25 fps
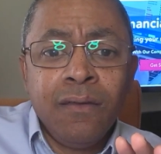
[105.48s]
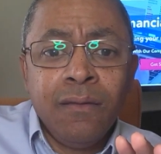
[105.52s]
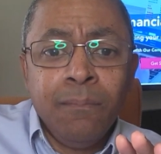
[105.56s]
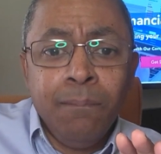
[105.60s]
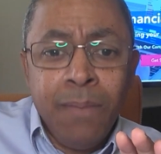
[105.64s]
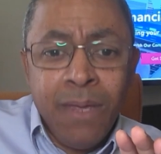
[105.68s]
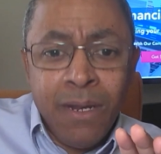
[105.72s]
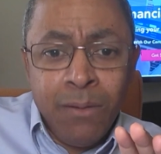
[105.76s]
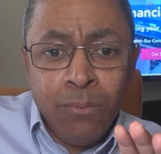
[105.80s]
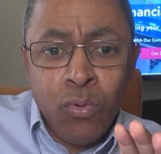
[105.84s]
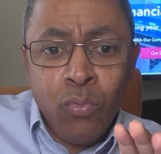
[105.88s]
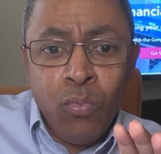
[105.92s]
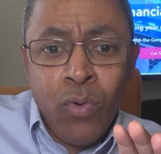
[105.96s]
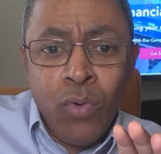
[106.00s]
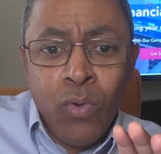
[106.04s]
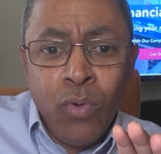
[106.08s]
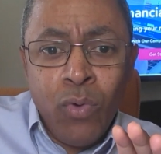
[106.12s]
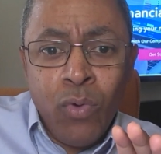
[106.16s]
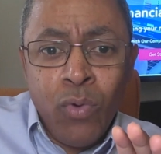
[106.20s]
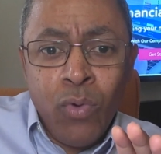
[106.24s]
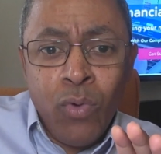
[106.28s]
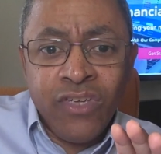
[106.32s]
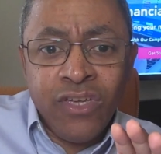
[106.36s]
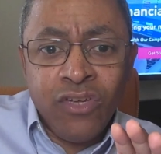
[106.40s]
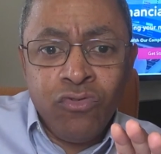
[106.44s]
minimum
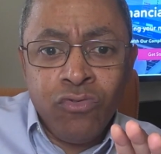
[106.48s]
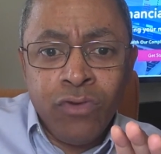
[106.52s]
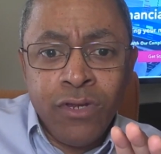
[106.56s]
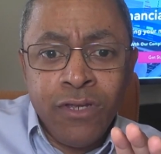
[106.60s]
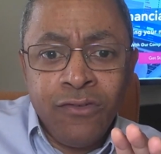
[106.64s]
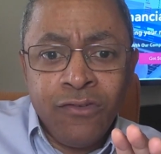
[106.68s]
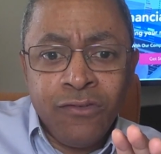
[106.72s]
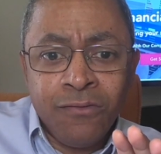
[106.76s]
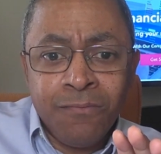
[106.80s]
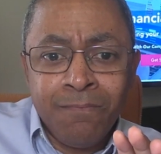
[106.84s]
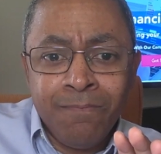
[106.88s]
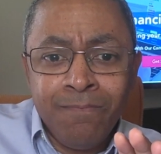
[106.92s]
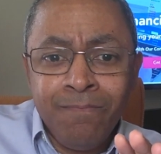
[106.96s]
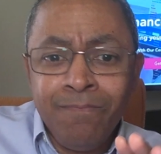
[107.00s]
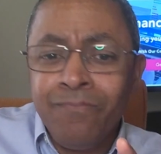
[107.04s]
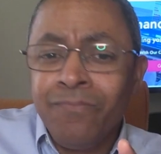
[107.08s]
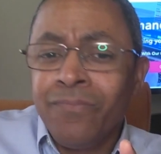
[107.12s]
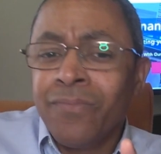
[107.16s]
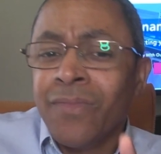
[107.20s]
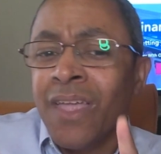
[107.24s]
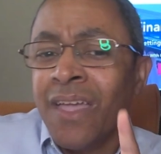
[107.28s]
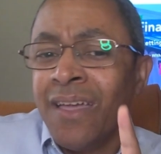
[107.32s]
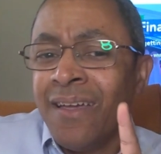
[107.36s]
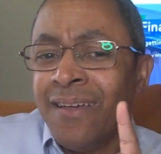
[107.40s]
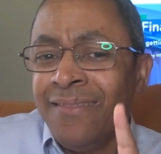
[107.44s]
wage is increased?
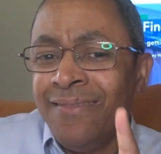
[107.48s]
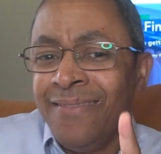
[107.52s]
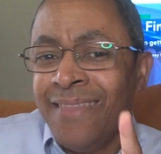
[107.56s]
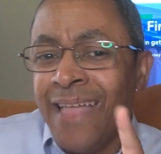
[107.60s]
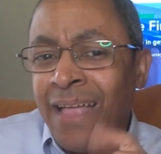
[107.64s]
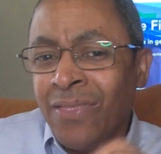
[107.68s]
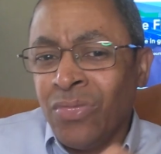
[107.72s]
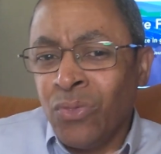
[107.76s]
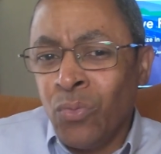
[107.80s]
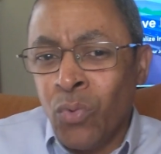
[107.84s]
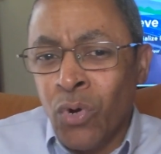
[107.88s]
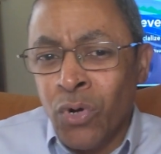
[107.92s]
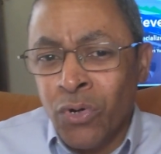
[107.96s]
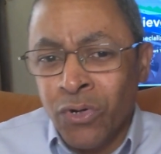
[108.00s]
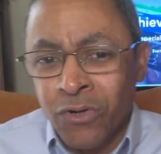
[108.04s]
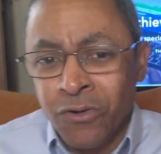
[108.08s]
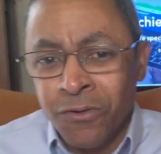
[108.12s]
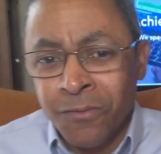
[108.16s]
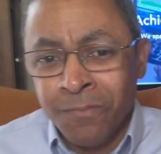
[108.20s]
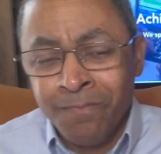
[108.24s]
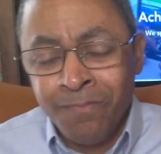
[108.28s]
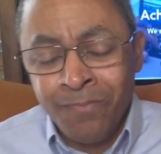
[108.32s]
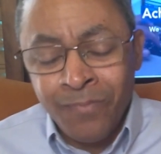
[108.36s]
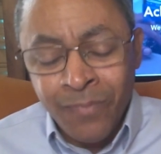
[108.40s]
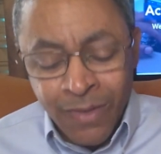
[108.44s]
Not the
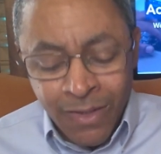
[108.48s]
worker.